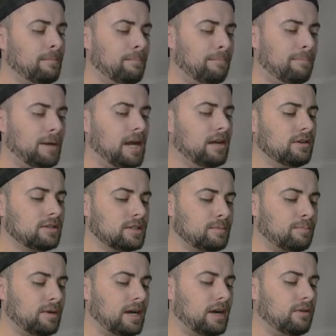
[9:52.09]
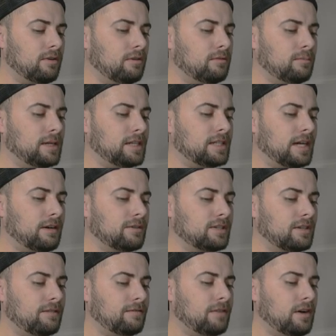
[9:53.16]
Bellsprout. Oh, my tower's
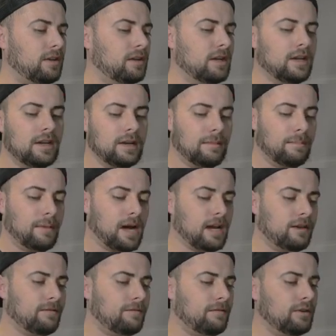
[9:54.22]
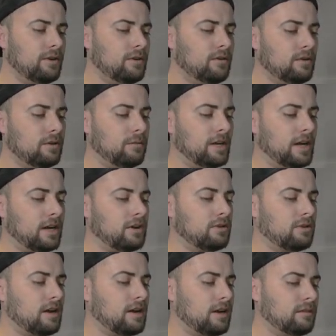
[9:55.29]
gonna fall. Mindfu. We got
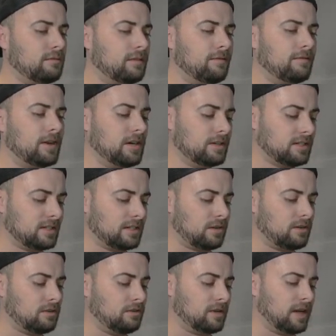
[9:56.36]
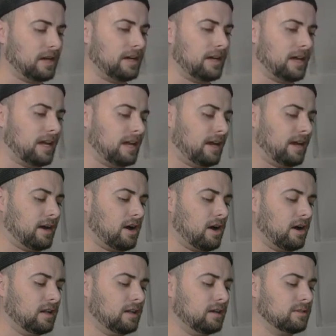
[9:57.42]
Crawdon Reverse. Oh, okay, and a
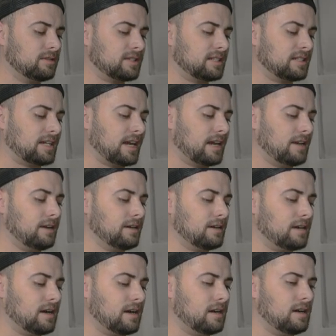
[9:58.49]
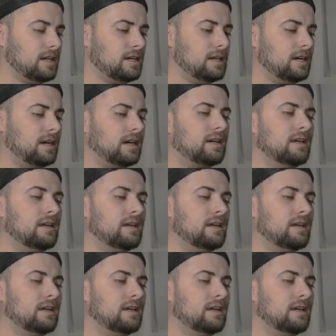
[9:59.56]
Hollow Sandaconda